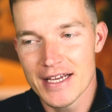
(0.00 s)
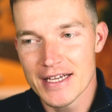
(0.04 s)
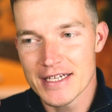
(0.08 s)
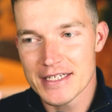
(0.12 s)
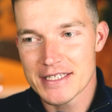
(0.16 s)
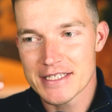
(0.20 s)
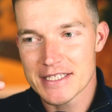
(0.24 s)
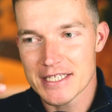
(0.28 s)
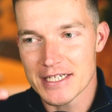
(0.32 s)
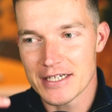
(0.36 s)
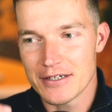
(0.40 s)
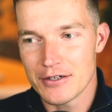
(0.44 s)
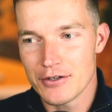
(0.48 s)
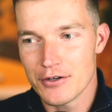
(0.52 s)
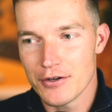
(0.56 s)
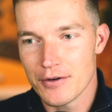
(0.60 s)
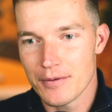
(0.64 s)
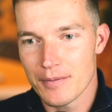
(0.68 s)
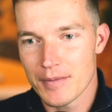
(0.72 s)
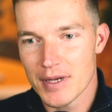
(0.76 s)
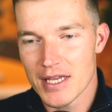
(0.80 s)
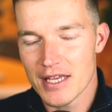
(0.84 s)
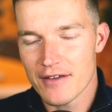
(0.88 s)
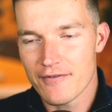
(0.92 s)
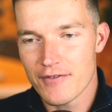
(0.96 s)

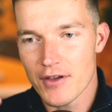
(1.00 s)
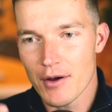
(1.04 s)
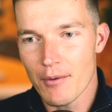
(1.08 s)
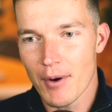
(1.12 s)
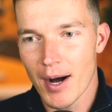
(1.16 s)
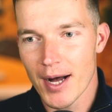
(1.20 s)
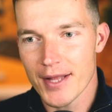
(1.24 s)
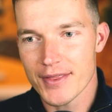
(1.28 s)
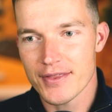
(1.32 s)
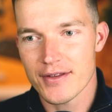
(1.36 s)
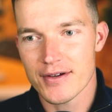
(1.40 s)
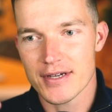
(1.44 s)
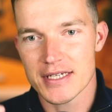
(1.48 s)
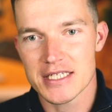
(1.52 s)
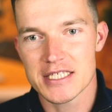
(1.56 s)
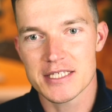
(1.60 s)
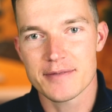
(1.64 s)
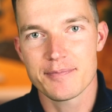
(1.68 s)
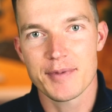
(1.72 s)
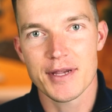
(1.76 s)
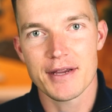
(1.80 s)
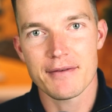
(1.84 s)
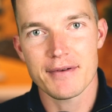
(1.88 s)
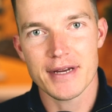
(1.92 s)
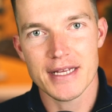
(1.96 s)
So if you want to
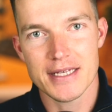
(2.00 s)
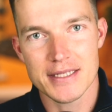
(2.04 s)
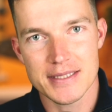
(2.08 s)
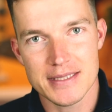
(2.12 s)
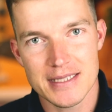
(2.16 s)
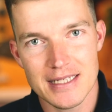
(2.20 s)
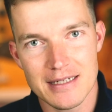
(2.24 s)
experience